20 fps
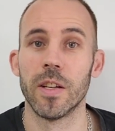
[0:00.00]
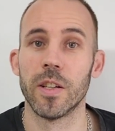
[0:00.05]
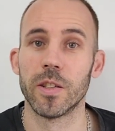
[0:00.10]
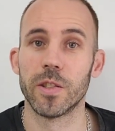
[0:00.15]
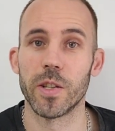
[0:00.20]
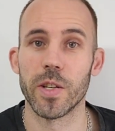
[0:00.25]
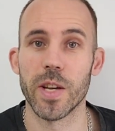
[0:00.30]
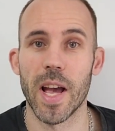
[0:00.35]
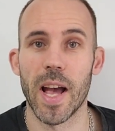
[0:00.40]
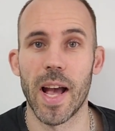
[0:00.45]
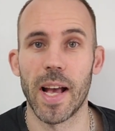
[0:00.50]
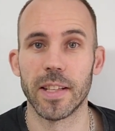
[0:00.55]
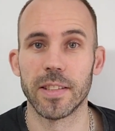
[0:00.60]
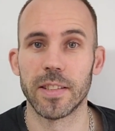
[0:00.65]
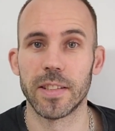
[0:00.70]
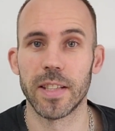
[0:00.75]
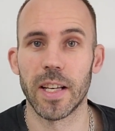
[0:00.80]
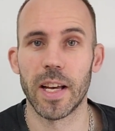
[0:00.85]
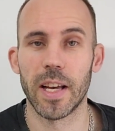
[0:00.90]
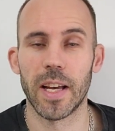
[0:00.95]
So yeah,
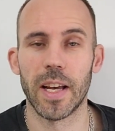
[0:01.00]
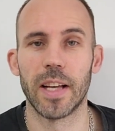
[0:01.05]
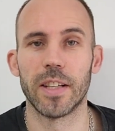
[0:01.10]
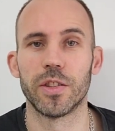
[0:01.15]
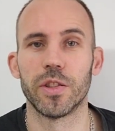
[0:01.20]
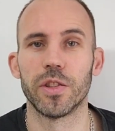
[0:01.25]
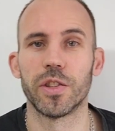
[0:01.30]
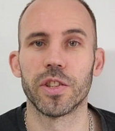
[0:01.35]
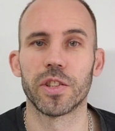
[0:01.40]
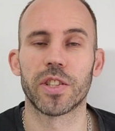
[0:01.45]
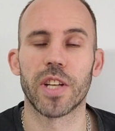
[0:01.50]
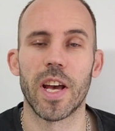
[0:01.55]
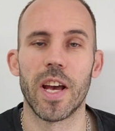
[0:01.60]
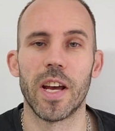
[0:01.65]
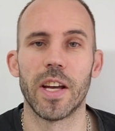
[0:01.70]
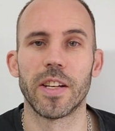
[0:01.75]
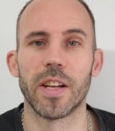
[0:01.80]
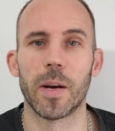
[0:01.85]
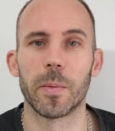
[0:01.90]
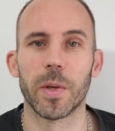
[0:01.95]
as, uh, as you just
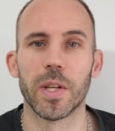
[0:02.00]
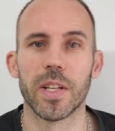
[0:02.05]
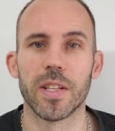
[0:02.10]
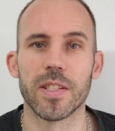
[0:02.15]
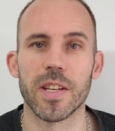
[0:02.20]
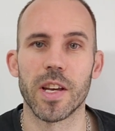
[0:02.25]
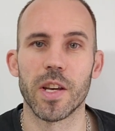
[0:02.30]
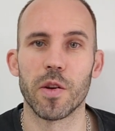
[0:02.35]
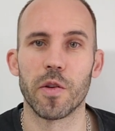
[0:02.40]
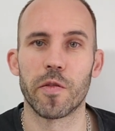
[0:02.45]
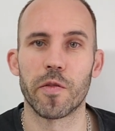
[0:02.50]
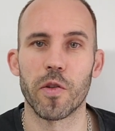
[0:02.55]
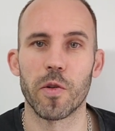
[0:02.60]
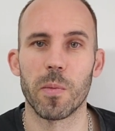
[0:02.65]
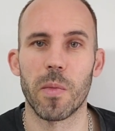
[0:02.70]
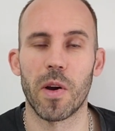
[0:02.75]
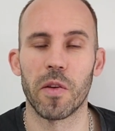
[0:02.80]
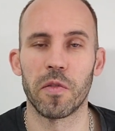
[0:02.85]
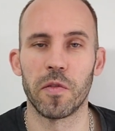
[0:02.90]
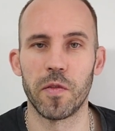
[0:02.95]
heard, I'm going to take you through
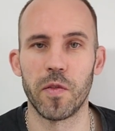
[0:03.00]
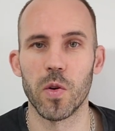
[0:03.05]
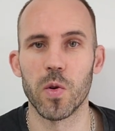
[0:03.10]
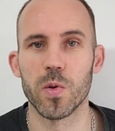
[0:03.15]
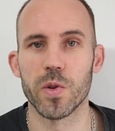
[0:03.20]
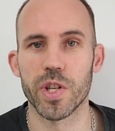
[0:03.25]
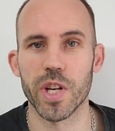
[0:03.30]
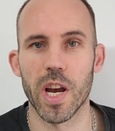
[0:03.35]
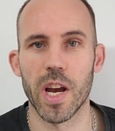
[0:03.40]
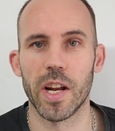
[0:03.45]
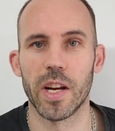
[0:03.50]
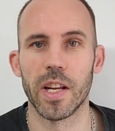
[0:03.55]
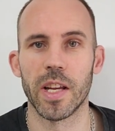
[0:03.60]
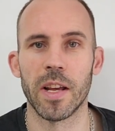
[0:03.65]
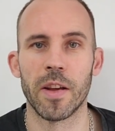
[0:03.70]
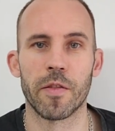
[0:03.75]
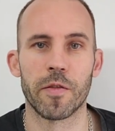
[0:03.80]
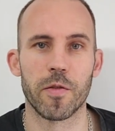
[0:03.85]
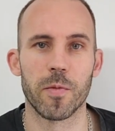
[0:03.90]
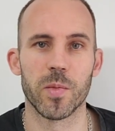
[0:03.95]
my full
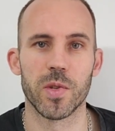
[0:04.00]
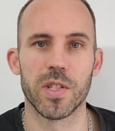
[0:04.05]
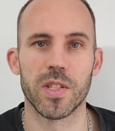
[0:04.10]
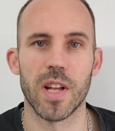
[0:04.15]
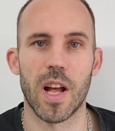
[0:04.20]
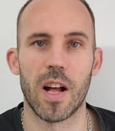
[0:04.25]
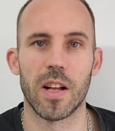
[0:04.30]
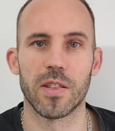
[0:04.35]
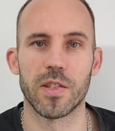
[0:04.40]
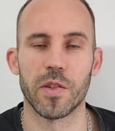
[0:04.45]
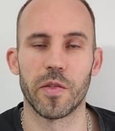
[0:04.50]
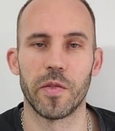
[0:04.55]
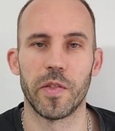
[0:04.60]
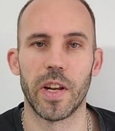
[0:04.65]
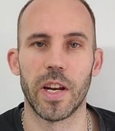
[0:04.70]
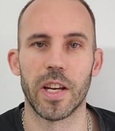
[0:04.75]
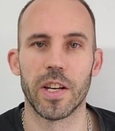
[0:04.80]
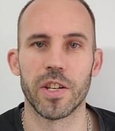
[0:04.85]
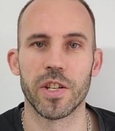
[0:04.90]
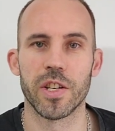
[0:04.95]
journey from start to
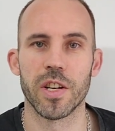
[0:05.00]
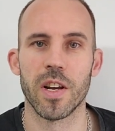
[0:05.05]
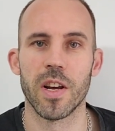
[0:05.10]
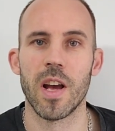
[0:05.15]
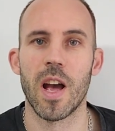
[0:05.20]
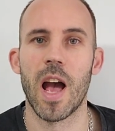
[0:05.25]
finish.